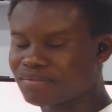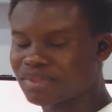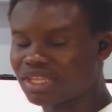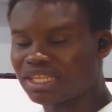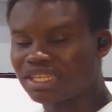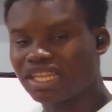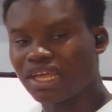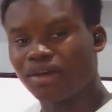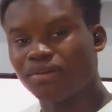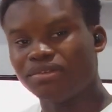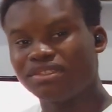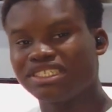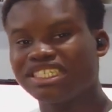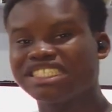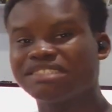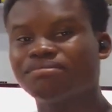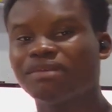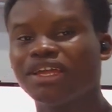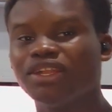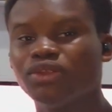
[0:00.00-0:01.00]
Now, this
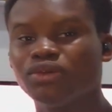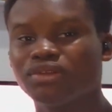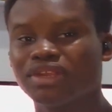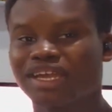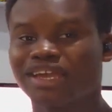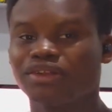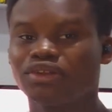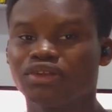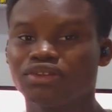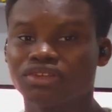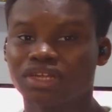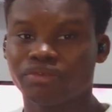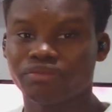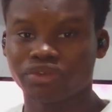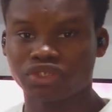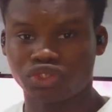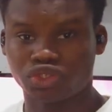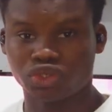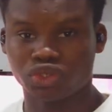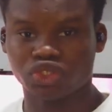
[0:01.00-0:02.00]
might look like an ordinary
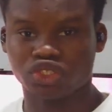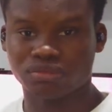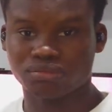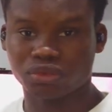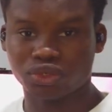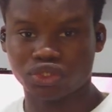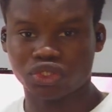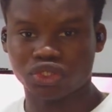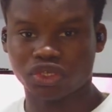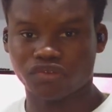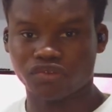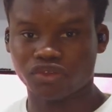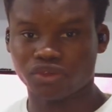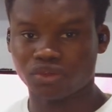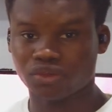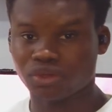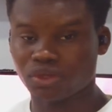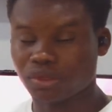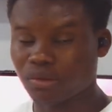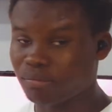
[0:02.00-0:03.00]
drone to most of you,
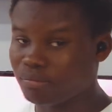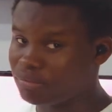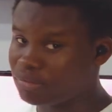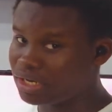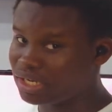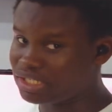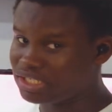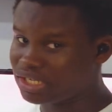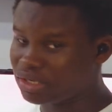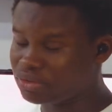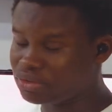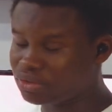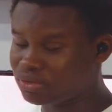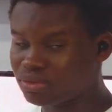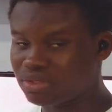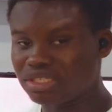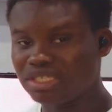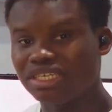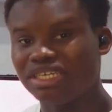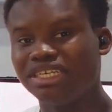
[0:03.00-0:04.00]
but I tell you,
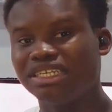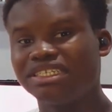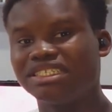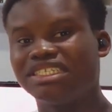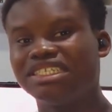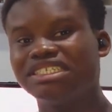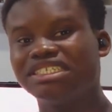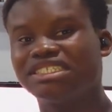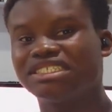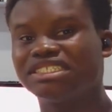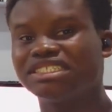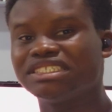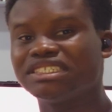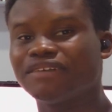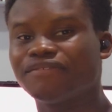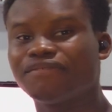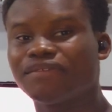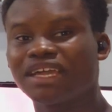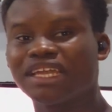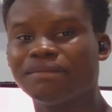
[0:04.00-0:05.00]
this is a
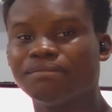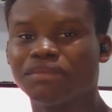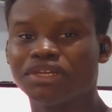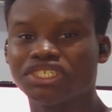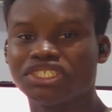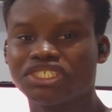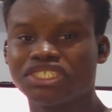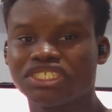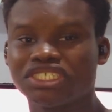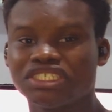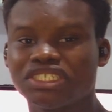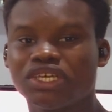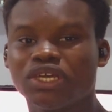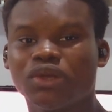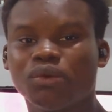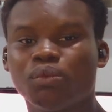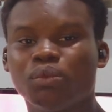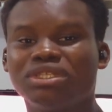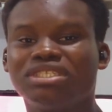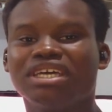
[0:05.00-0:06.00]
flying machine
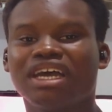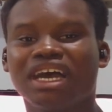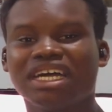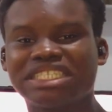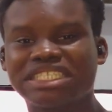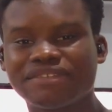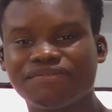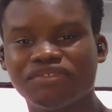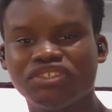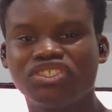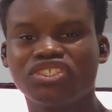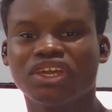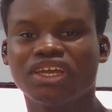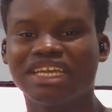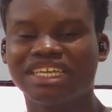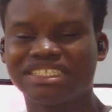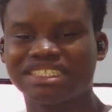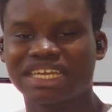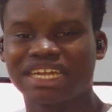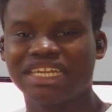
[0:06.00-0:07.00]
with artificial
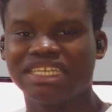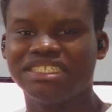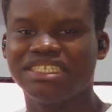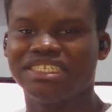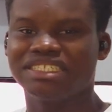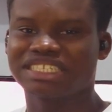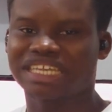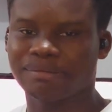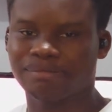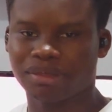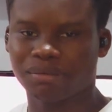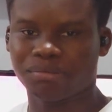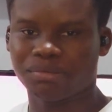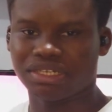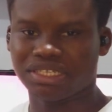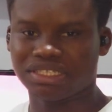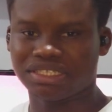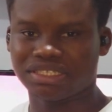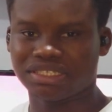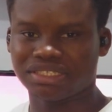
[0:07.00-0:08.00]
intelligence
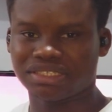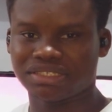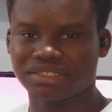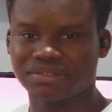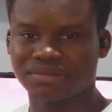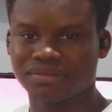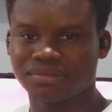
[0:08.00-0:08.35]
capabilities.